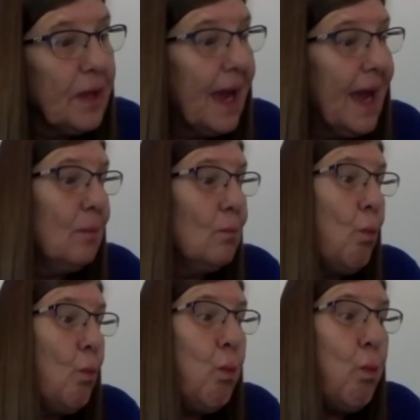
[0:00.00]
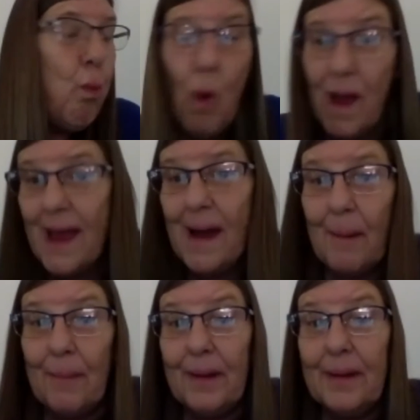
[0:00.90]
And wham!
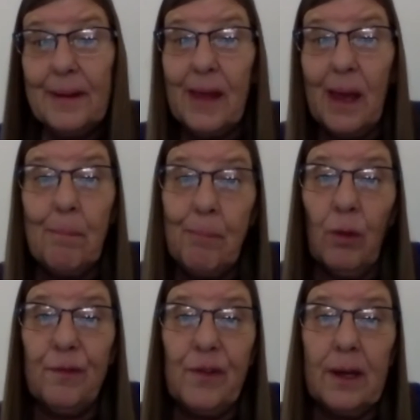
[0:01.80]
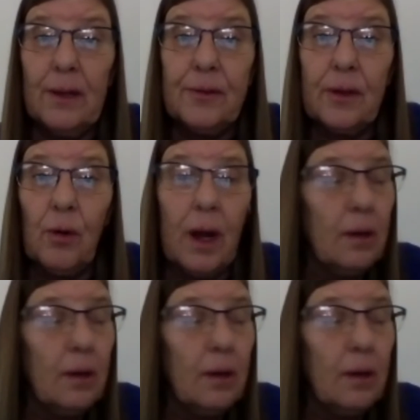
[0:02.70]
They both fell to the ground.